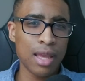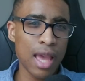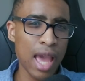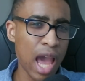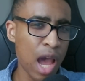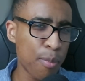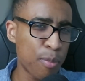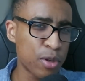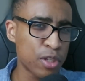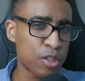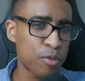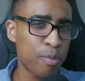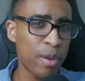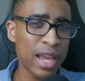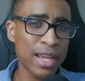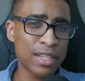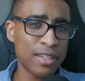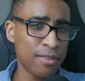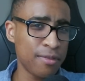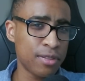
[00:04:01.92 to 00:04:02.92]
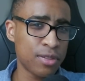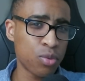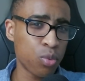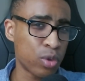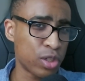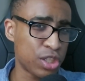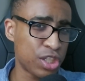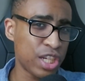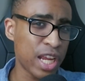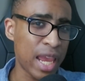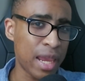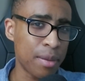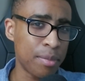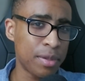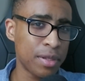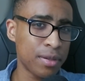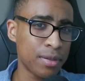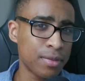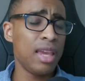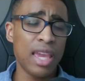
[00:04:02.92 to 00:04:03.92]
How perspectives were
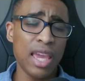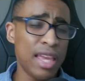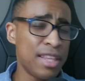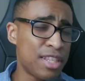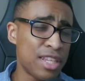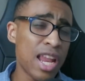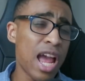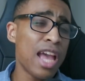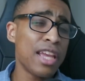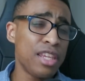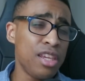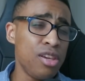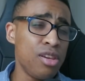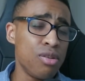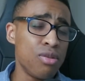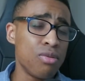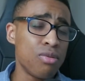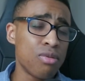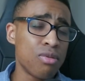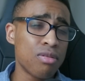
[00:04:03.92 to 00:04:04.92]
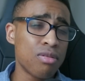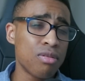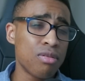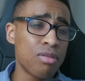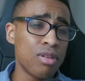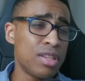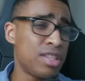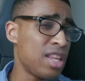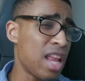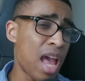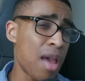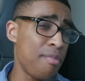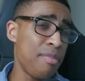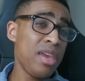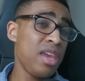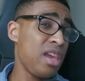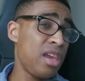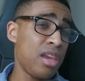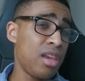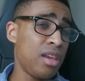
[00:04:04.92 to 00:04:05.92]
shaped. It's not you. It's not
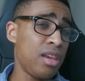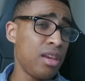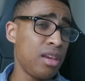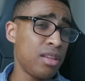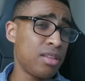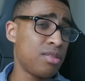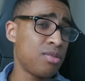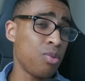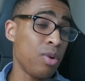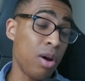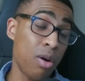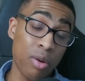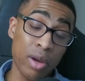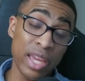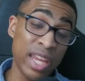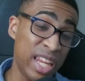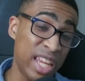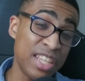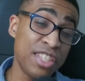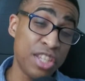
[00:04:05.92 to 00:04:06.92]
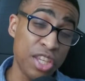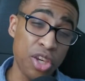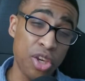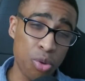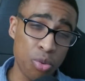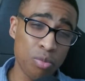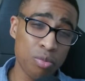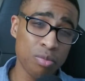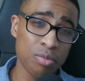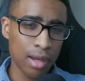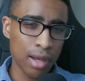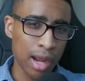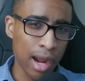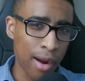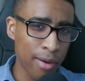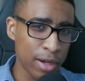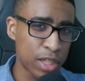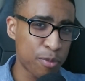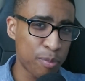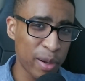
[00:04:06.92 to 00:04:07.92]
me. It is you.
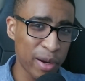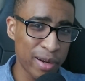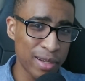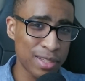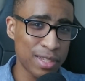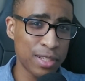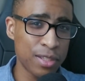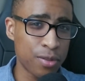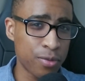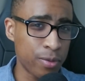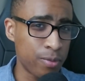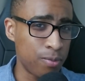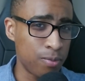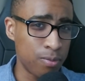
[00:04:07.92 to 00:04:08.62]
Our experiences in